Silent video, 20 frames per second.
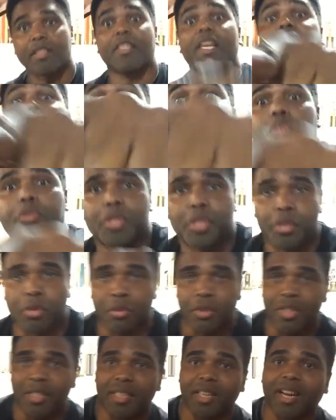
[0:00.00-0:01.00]
Yes, you too.
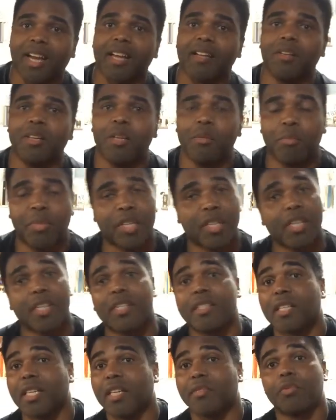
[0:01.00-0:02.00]
All right?
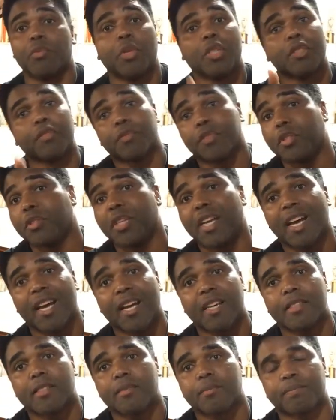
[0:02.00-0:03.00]
Because if it wasn't for you
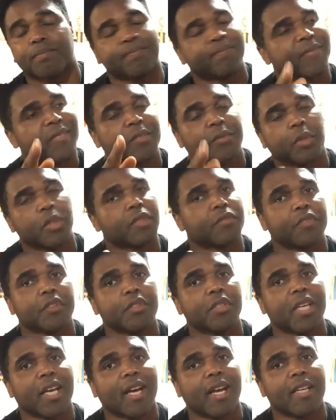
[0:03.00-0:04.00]
guys, if it wasn't for
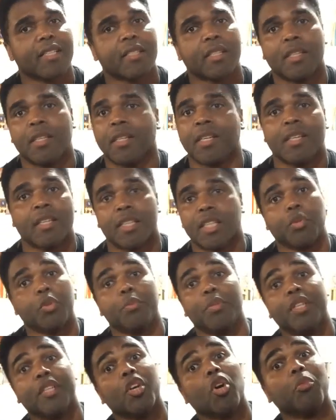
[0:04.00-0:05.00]
you guys, there
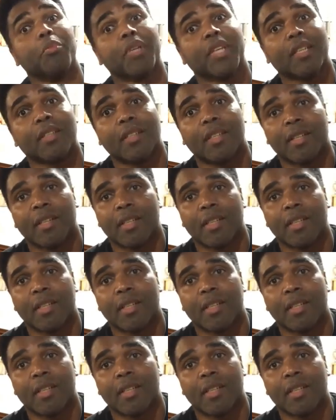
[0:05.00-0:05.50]
would be no me.